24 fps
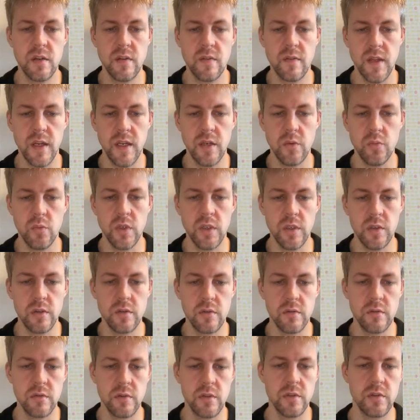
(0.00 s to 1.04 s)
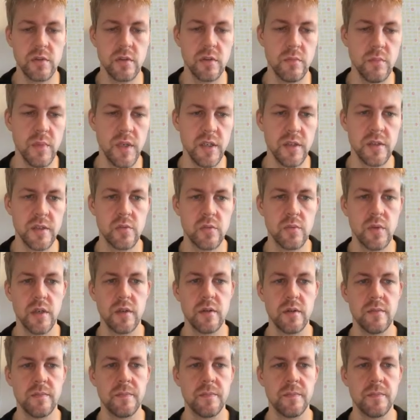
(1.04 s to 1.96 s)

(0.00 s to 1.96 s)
then we need to return -1.